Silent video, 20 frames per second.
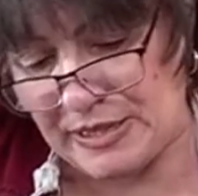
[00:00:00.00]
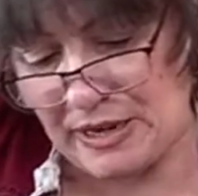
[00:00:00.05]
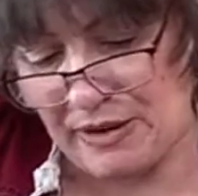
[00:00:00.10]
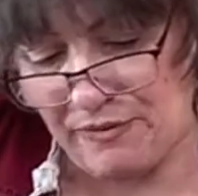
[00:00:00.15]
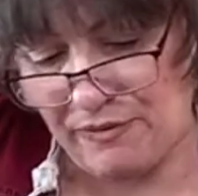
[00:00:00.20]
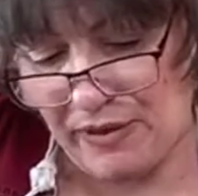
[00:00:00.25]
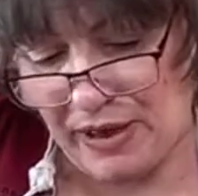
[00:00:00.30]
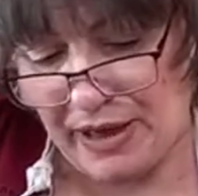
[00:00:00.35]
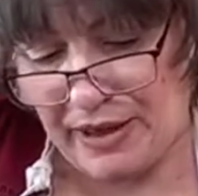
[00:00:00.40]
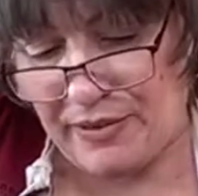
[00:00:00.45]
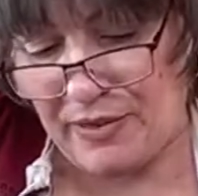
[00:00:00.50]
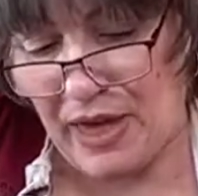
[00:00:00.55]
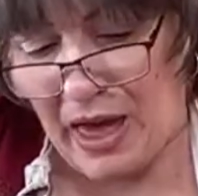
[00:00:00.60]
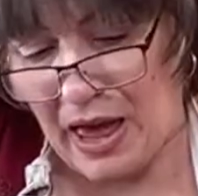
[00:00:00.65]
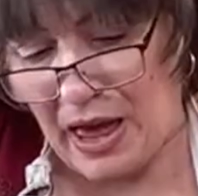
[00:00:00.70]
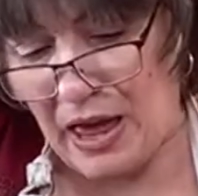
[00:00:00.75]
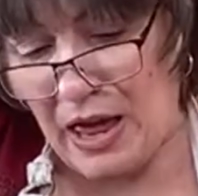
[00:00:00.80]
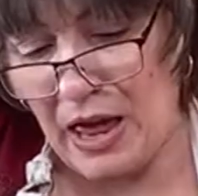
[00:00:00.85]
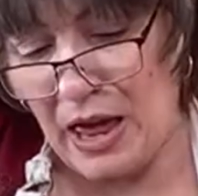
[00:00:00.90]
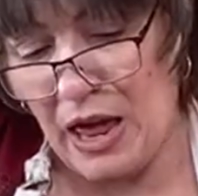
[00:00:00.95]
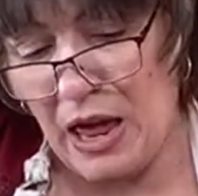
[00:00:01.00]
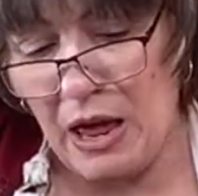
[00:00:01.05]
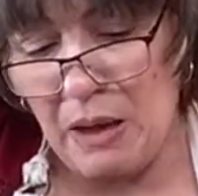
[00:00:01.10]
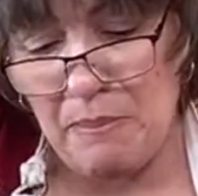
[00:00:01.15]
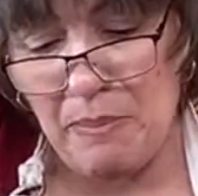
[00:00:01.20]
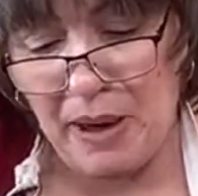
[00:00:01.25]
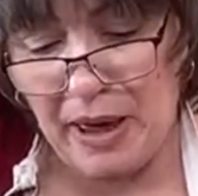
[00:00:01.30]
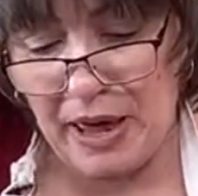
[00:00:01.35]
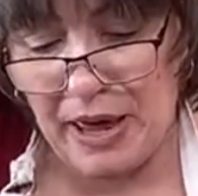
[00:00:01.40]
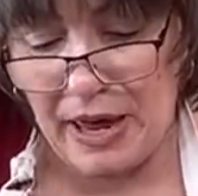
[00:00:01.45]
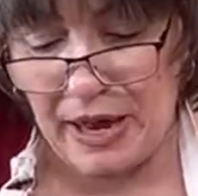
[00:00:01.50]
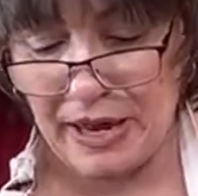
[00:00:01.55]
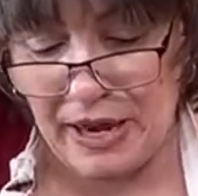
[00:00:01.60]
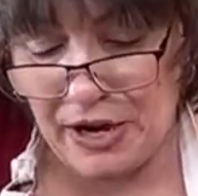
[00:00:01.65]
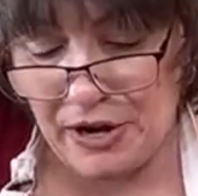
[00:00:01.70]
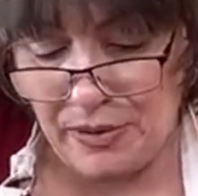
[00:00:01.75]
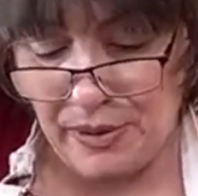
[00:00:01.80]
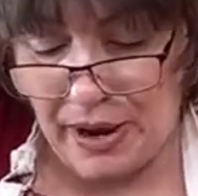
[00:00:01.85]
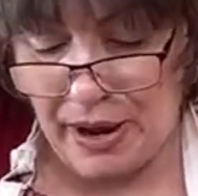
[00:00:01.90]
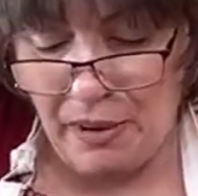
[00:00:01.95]
stuff like that. But
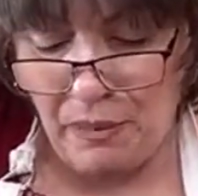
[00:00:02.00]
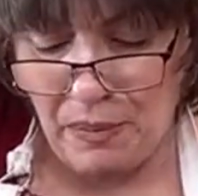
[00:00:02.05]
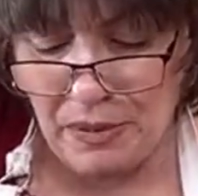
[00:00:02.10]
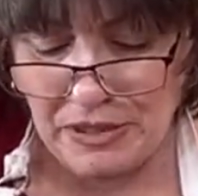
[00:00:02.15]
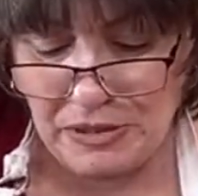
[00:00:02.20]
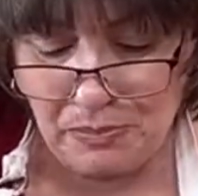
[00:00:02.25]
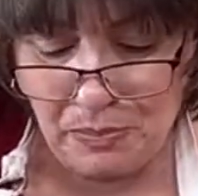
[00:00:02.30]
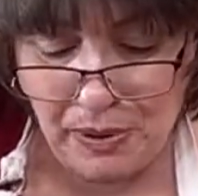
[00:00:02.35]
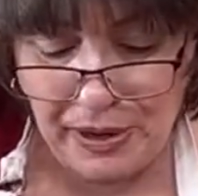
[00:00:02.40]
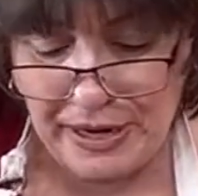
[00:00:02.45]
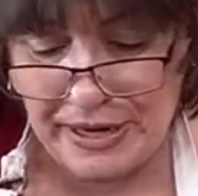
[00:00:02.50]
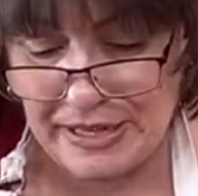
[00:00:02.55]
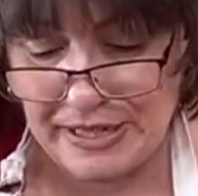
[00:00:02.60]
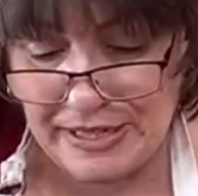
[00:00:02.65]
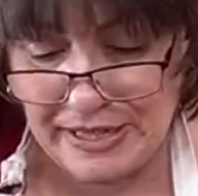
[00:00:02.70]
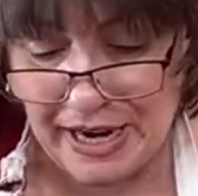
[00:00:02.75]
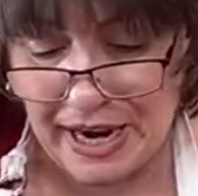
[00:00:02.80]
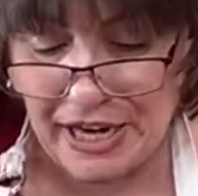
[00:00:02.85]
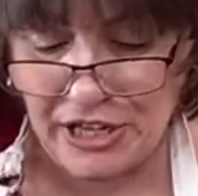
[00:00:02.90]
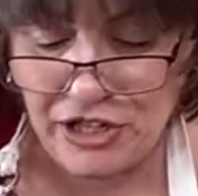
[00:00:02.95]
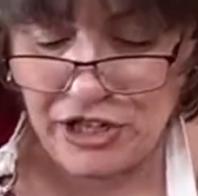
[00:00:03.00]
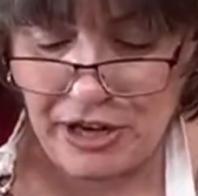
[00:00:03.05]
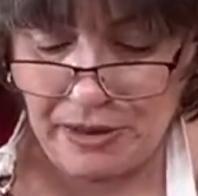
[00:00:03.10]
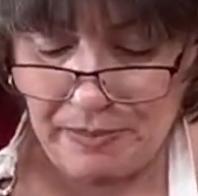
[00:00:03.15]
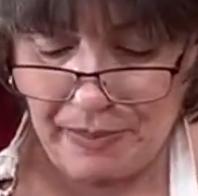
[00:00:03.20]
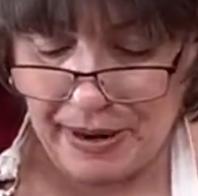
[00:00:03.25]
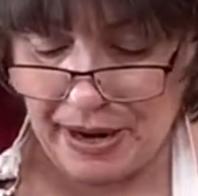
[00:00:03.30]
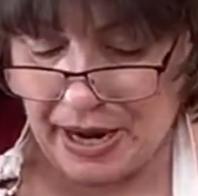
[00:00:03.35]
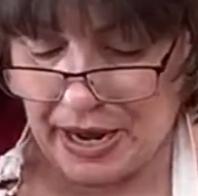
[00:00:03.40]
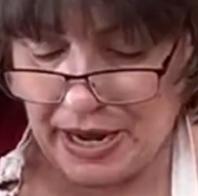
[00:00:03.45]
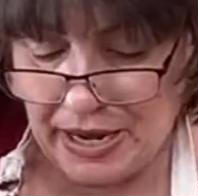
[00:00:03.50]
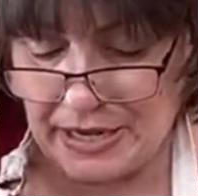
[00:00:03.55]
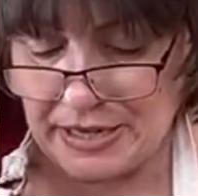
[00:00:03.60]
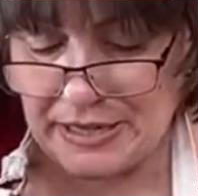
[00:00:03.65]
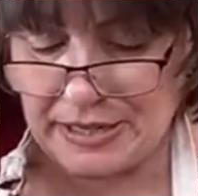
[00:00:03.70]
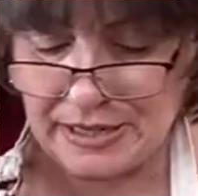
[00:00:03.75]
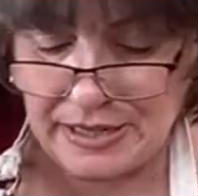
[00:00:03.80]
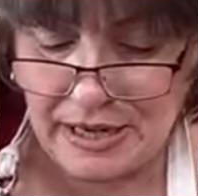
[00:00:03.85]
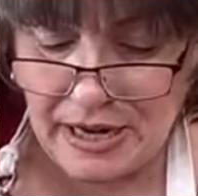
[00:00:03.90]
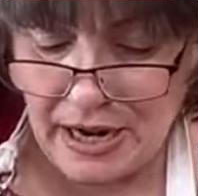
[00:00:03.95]
it was pretty sketchy
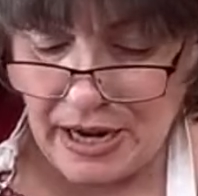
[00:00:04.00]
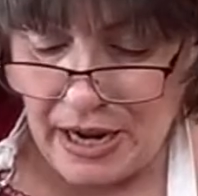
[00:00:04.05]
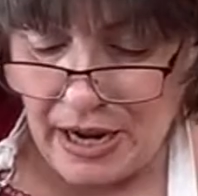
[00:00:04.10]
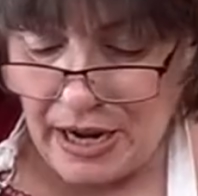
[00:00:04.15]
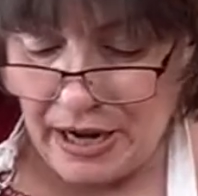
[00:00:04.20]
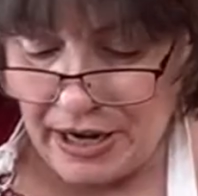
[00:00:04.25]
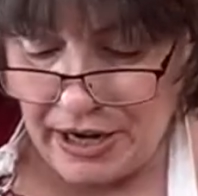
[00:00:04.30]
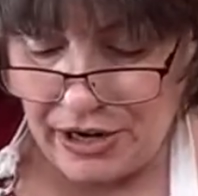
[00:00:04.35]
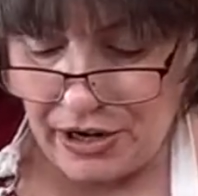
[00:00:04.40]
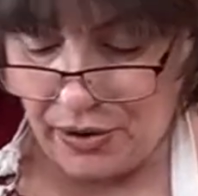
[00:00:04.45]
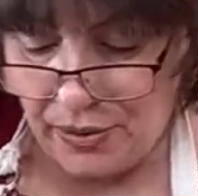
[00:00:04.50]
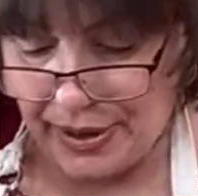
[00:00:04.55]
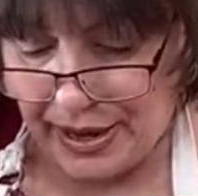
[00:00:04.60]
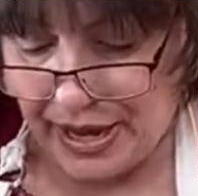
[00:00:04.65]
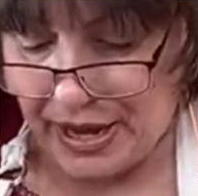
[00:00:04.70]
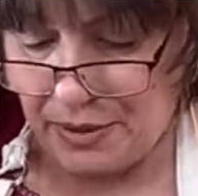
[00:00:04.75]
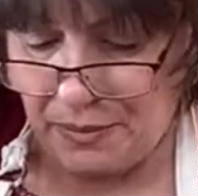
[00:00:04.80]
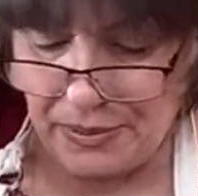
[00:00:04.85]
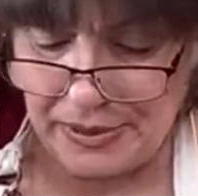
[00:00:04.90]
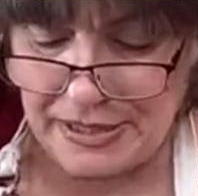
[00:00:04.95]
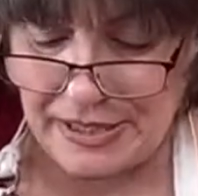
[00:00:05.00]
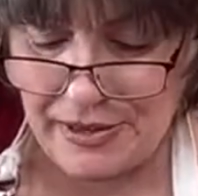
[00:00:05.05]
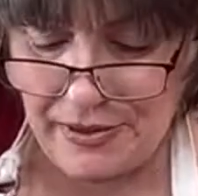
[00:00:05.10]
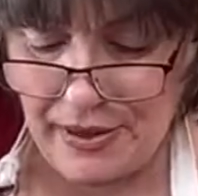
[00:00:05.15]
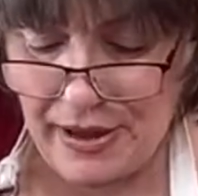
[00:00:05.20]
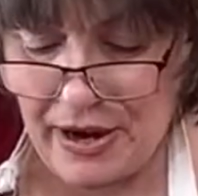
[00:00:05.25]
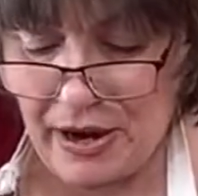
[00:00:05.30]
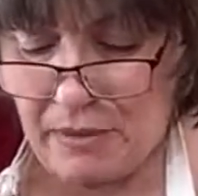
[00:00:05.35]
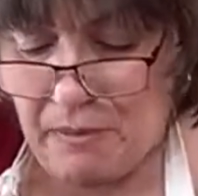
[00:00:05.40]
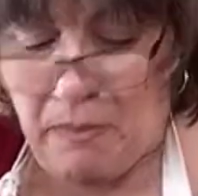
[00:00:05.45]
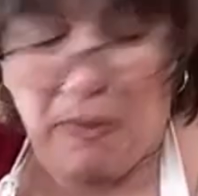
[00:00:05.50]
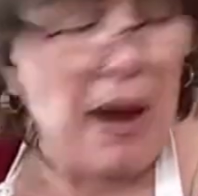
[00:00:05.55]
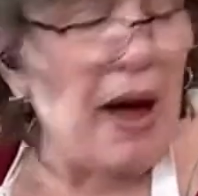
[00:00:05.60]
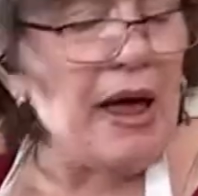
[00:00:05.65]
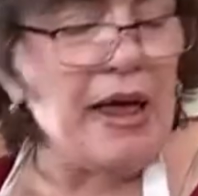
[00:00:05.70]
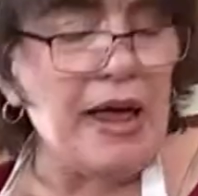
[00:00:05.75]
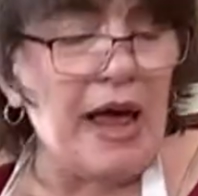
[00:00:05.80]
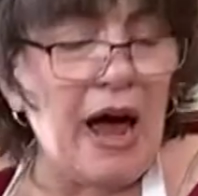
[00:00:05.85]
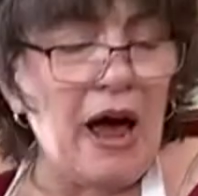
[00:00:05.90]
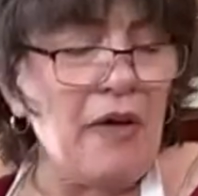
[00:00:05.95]
because he was
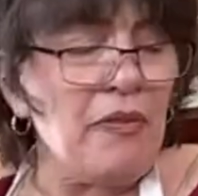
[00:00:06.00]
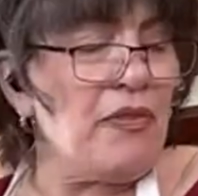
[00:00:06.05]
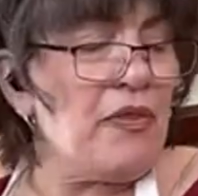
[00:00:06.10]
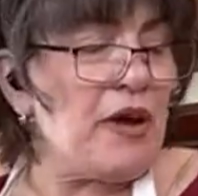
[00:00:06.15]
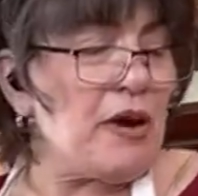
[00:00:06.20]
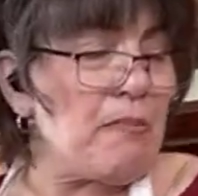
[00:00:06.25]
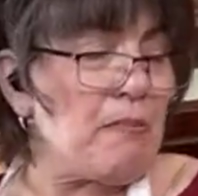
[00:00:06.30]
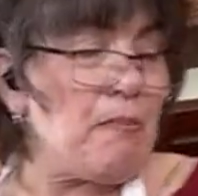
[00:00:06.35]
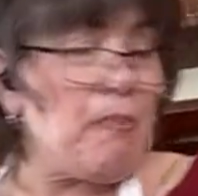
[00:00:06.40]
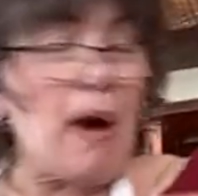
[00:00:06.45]
out there